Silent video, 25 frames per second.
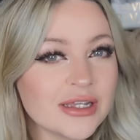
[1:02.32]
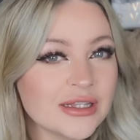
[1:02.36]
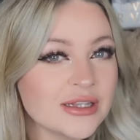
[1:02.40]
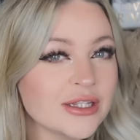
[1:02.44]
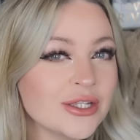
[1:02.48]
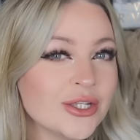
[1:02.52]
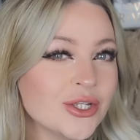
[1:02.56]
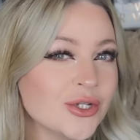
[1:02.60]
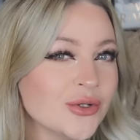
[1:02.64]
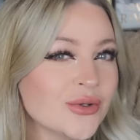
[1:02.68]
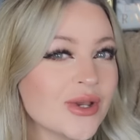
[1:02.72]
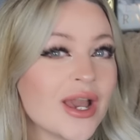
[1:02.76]
in
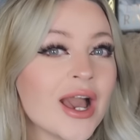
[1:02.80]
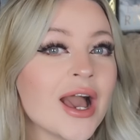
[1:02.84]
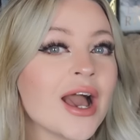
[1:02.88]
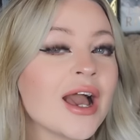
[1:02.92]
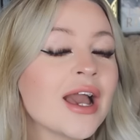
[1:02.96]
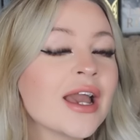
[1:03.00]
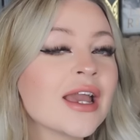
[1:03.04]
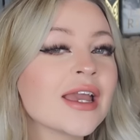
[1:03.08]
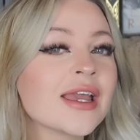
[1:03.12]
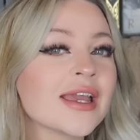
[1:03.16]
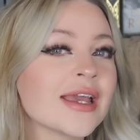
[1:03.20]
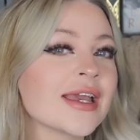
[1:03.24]
the
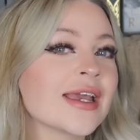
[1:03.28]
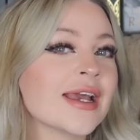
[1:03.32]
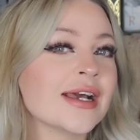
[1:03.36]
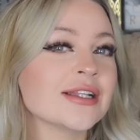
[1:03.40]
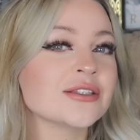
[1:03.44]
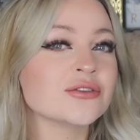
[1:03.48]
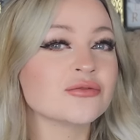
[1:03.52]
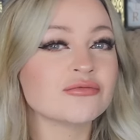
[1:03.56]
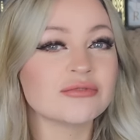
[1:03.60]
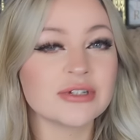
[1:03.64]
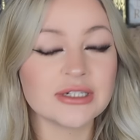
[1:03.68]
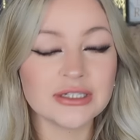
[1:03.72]
UK, it
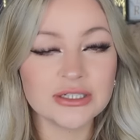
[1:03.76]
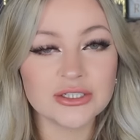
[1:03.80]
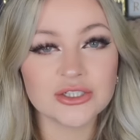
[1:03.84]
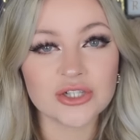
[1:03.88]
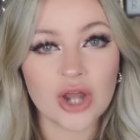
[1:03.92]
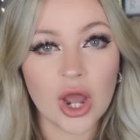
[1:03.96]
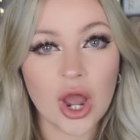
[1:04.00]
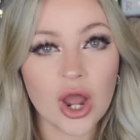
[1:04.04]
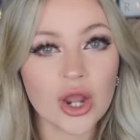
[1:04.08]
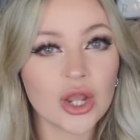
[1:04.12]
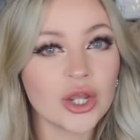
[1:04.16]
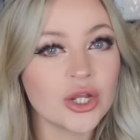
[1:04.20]
gets really
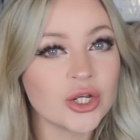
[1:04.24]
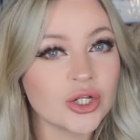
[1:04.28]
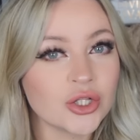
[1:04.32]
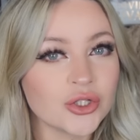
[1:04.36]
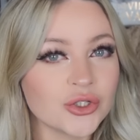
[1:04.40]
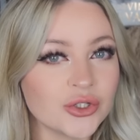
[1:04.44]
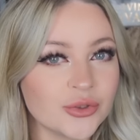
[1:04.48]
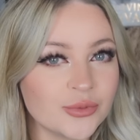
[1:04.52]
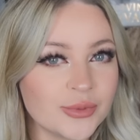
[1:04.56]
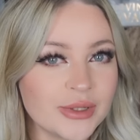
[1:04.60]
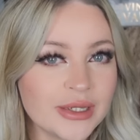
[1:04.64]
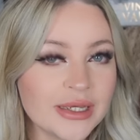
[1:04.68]
dark and
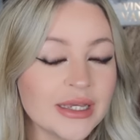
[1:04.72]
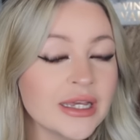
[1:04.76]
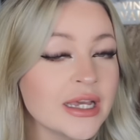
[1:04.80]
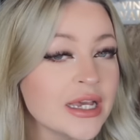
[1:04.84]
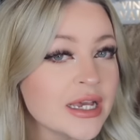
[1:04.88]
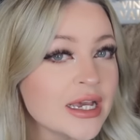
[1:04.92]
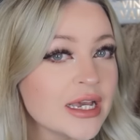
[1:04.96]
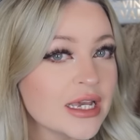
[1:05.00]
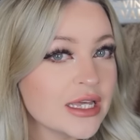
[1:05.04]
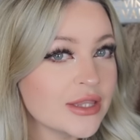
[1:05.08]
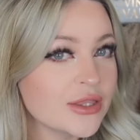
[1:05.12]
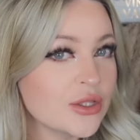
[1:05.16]
gloomy
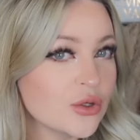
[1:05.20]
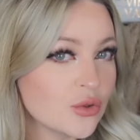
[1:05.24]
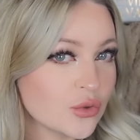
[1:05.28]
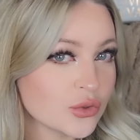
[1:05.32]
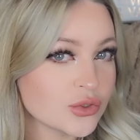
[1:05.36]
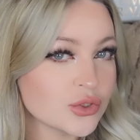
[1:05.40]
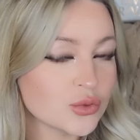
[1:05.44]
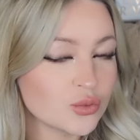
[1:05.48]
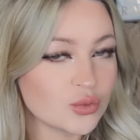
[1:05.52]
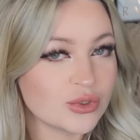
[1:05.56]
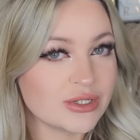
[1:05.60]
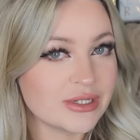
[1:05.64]
in the
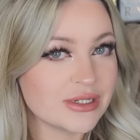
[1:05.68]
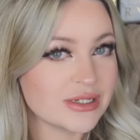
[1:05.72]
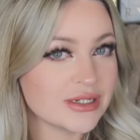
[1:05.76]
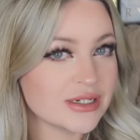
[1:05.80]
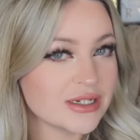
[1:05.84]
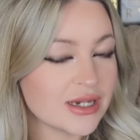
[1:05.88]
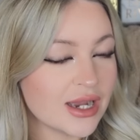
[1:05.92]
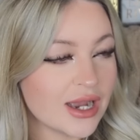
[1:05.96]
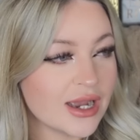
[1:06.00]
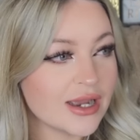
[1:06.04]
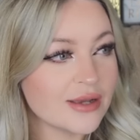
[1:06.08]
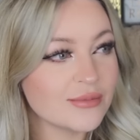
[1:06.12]
autumn winter
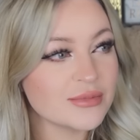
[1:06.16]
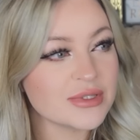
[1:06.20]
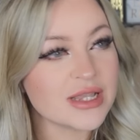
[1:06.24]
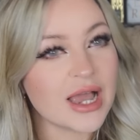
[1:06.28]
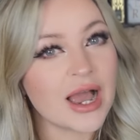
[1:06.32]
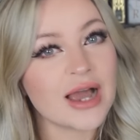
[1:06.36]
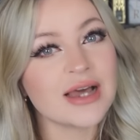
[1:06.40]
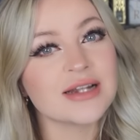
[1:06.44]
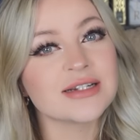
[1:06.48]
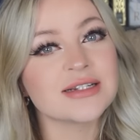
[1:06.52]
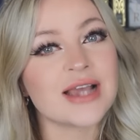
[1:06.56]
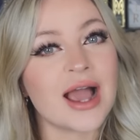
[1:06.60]
times
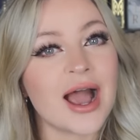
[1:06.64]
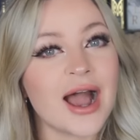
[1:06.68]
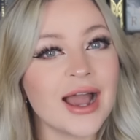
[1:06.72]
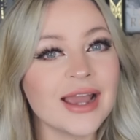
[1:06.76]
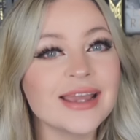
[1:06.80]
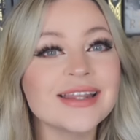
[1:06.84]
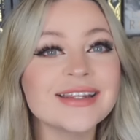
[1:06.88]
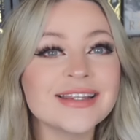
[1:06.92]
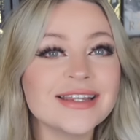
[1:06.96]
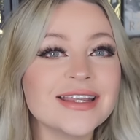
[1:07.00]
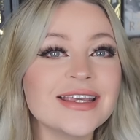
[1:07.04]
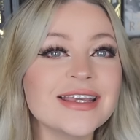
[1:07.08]
and
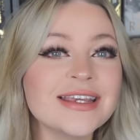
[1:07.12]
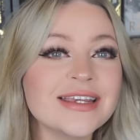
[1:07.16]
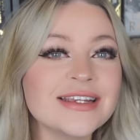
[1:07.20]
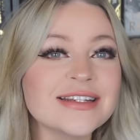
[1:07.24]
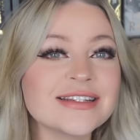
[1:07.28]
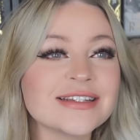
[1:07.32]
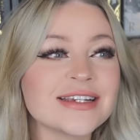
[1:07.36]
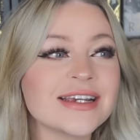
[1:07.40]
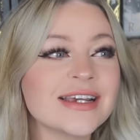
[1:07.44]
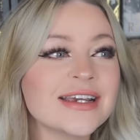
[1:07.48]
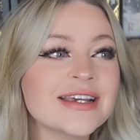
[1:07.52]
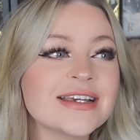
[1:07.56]
I
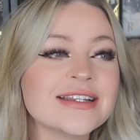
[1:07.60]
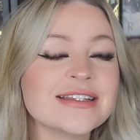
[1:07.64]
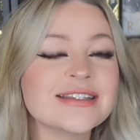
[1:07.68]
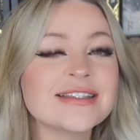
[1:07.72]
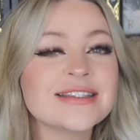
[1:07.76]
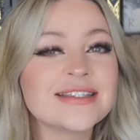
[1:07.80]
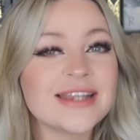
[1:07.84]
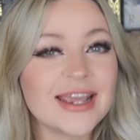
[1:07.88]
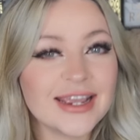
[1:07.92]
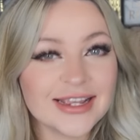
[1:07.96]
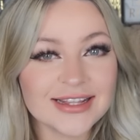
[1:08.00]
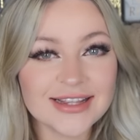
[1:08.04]
need
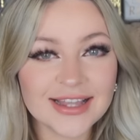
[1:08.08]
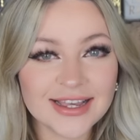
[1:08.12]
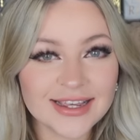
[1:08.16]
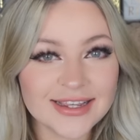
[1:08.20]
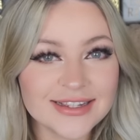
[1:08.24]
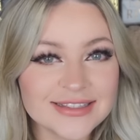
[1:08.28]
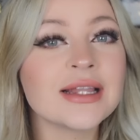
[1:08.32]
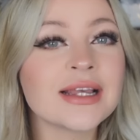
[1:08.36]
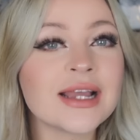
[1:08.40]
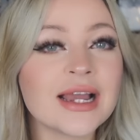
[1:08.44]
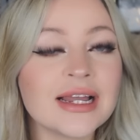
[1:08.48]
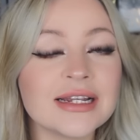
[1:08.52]

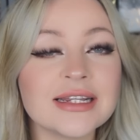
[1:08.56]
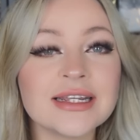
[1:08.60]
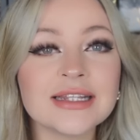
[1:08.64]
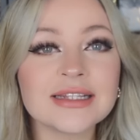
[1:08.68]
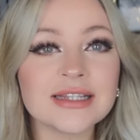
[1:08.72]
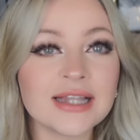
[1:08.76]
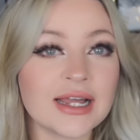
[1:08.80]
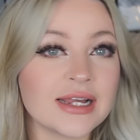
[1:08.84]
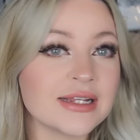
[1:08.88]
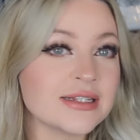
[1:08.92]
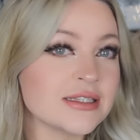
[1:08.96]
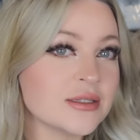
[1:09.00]
daylight. Like I need
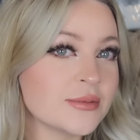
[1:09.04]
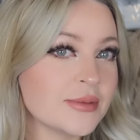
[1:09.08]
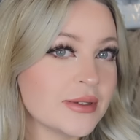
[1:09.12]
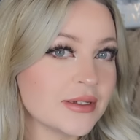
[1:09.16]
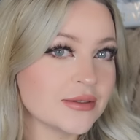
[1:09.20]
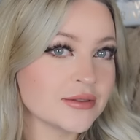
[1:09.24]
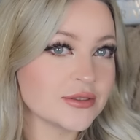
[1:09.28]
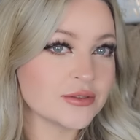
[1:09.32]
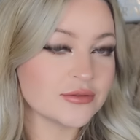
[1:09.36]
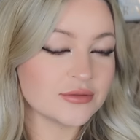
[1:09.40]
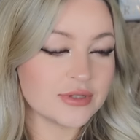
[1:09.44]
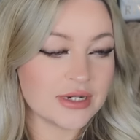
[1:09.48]
lighting to be
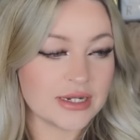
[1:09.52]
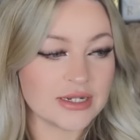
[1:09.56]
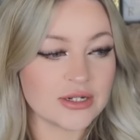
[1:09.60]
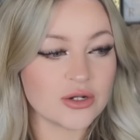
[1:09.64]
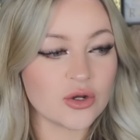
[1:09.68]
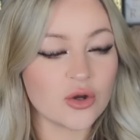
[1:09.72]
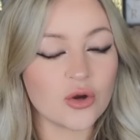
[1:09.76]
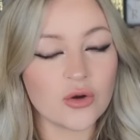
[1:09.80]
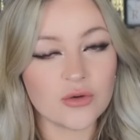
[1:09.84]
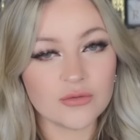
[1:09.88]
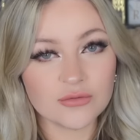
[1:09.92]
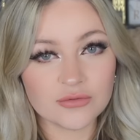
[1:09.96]
able to read
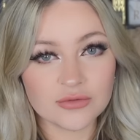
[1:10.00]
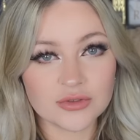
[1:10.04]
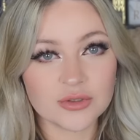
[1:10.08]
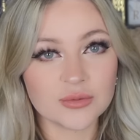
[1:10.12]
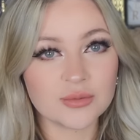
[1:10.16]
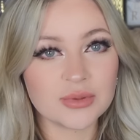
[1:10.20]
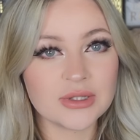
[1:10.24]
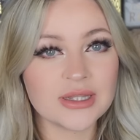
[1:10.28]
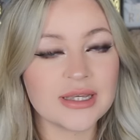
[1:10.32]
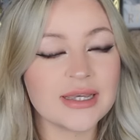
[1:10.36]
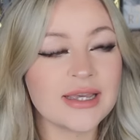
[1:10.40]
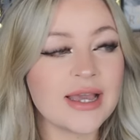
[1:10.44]

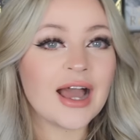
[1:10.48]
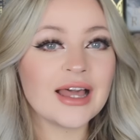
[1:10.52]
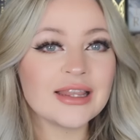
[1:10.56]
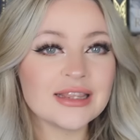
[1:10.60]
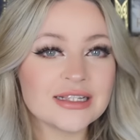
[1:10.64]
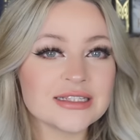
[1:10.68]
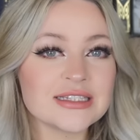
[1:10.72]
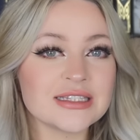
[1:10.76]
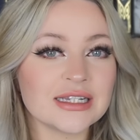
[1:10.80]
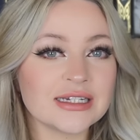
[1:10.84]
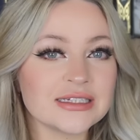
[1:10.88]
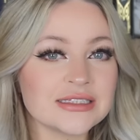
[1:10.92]
comfortably and
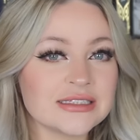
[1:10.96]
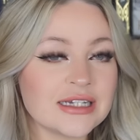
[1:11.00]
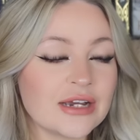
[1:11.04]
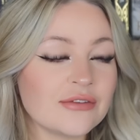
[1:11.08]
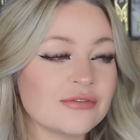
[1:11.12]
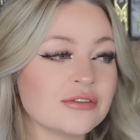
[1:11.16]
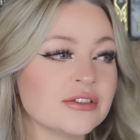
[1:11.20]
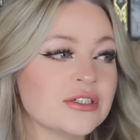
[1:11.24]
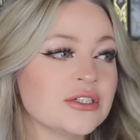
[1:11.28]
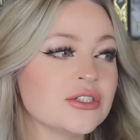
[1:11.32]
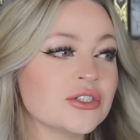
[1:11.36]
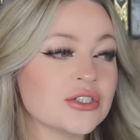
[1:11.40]
this site
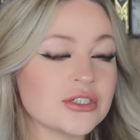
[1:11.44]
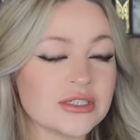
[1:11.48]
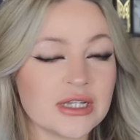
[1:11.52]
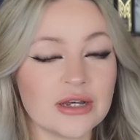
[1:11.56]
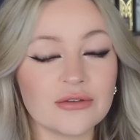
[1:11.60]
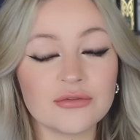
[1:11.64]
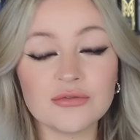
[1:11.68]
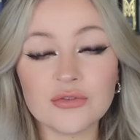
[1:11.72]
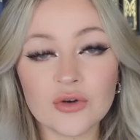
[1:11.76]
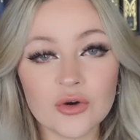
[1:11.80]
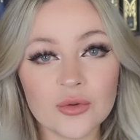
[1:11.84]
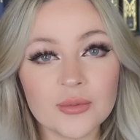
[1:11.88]
definitely does
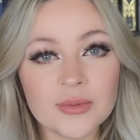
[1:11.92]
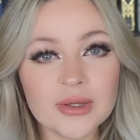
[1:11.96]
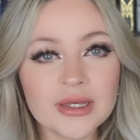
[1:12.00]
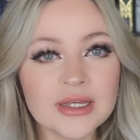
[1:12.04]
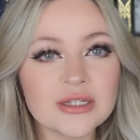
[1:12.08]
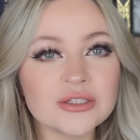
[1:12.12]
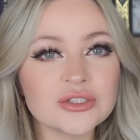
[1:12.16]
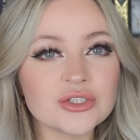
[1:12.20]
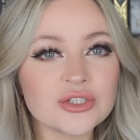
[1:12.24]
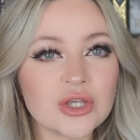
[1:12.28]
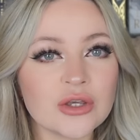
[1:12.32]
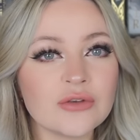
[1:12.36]
that for
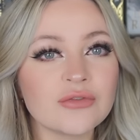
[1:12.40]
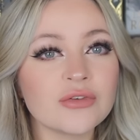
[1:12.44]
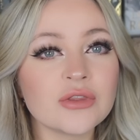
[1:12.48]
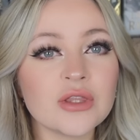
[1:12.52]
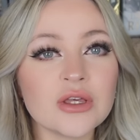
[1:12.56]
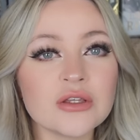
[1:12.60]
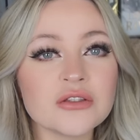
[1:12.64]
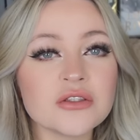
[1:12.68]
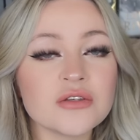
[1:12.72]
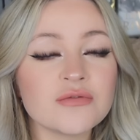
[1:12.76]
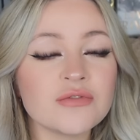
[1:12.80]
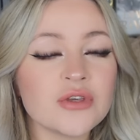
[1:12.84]
me. So for
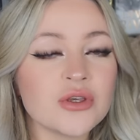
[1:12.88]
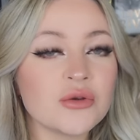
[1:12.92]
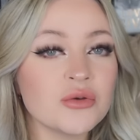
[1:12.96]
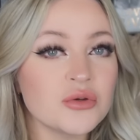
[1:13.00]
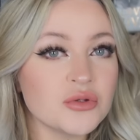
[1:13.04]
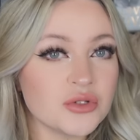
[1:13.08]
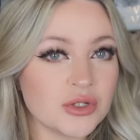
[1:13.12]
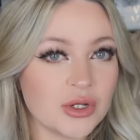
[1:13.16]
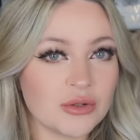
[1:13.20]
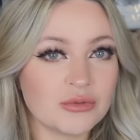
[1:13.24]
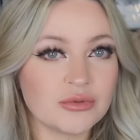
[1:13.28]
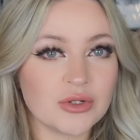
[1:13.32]
those of you who
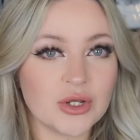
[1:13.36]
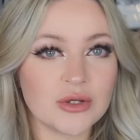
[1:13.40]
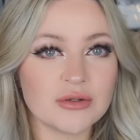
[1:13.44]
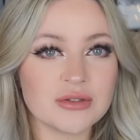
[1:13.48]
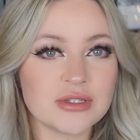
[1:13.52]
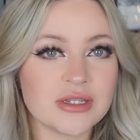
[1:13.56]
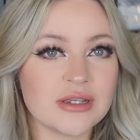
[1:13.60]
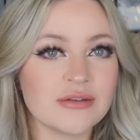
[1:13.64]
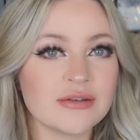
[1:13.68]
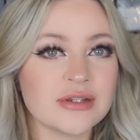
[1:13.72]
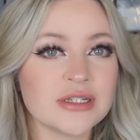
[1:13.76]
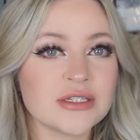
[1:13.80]
don't know,
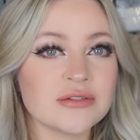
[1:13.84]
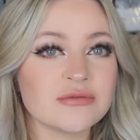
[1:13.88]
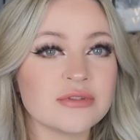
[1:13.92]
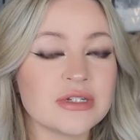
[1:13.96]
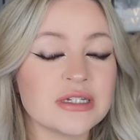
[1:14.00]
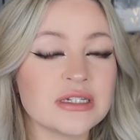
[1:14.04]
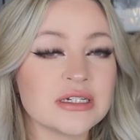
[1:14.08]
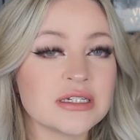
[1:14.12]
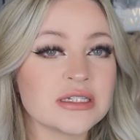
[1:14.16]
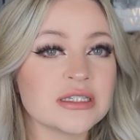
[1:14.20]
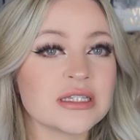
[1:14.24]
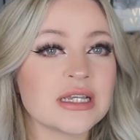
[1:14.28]
Serious
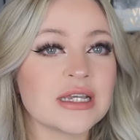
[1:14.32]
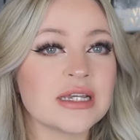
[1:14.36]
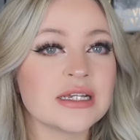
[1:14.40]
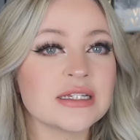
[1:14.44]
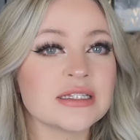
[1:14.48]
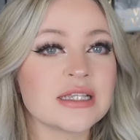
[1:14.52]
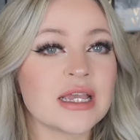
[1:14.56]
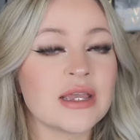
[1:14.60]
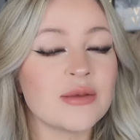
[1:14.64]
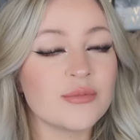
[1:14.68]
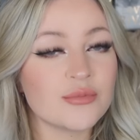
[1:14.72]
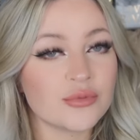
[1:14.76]
Readers
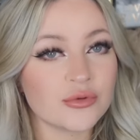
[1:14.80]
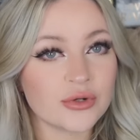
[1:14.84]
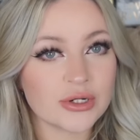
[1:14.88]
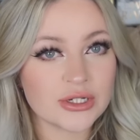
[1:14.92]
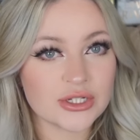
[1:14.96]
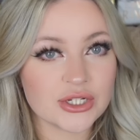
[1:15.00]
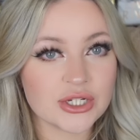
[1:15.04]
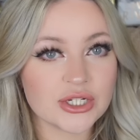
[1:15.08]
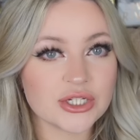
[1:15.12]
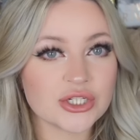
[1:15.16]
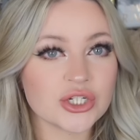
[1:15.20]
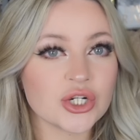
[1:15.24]
is a
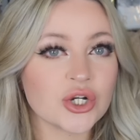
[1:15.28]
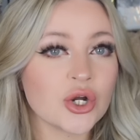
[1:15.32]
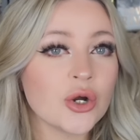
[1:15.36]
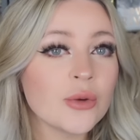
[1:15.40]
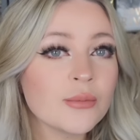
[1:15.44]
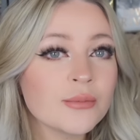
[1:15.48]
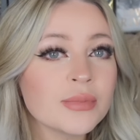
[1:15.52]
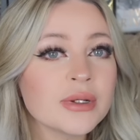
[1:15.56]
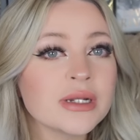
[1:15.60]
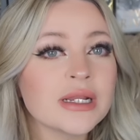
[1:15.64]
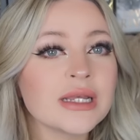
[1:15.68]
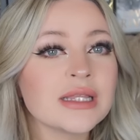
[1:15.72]
British
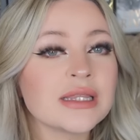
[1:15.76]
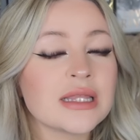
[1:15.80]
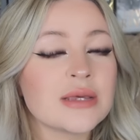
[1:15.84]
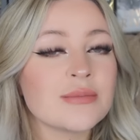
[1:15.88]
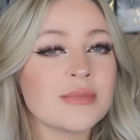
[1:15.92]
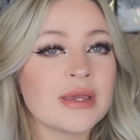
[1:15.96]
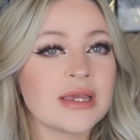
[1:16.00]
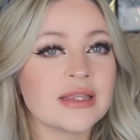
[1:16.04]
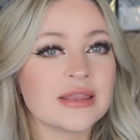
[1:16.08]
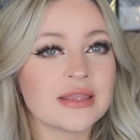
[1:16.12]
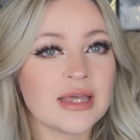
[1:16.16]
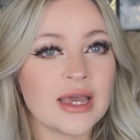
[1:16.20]
company. They
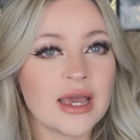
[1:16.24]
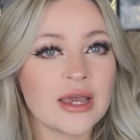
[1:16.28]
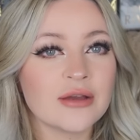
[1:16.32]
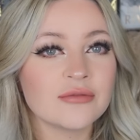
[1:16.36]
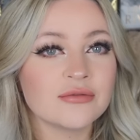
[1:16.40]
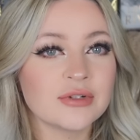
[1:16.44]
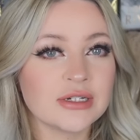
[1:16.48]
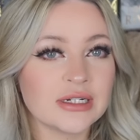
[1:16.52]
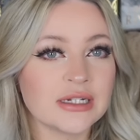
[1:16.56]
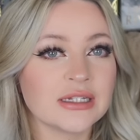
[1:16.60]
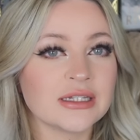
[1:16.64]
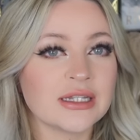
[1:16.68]
make their
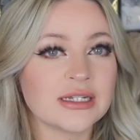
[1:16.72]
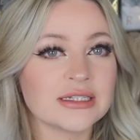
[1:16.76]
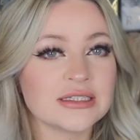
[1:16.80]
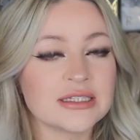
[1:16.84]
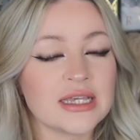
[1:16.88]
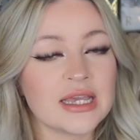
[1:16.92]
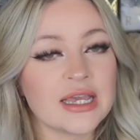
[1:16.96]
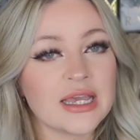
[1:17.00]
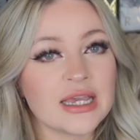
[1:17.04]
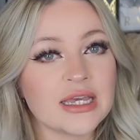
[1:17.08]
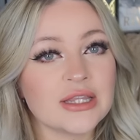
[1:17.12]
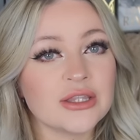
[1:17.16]
reading lights
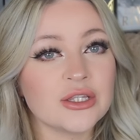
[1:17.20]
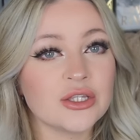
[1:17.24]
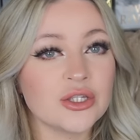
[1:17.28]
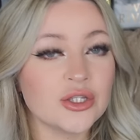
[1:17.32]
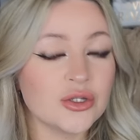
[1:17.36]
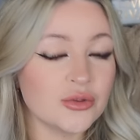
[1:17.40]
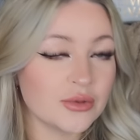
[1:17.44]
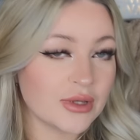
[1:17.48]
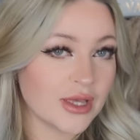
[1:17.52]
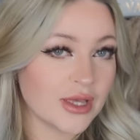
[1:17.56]
here in the